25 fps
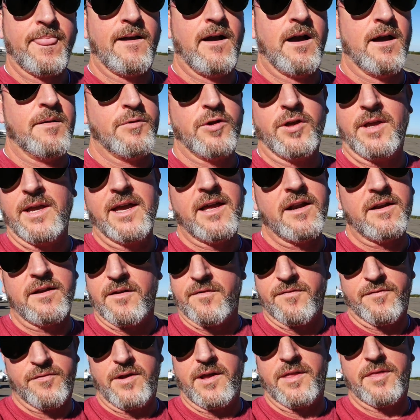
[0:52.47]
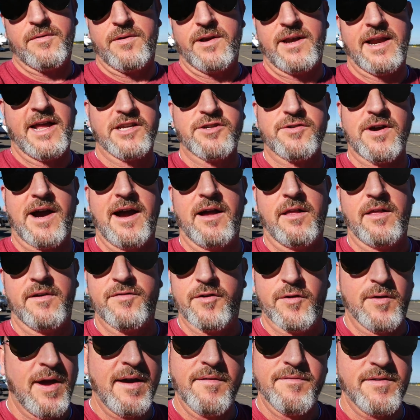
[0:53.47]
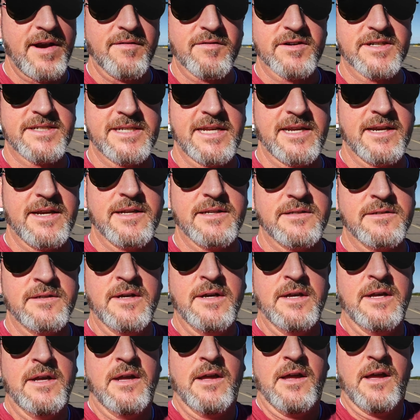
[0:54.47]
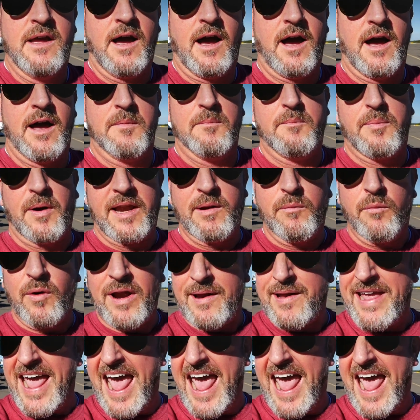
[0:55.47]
Um, you can get a free three-day trial if you have never seen it. Um, but when you